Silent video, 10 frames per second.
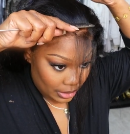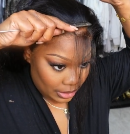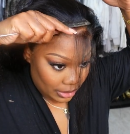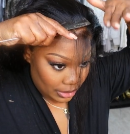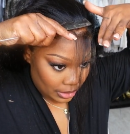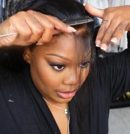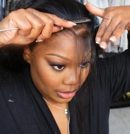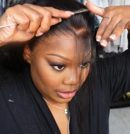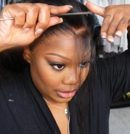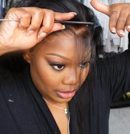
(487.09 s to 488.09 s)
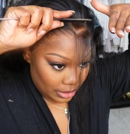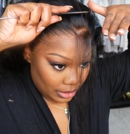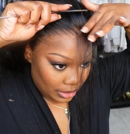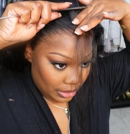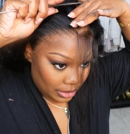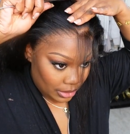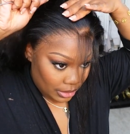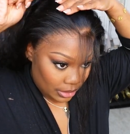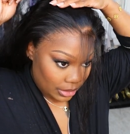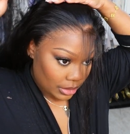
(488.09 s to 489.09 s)

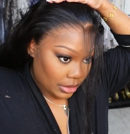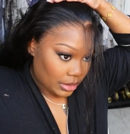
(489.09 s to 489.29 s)
Nobody speaks.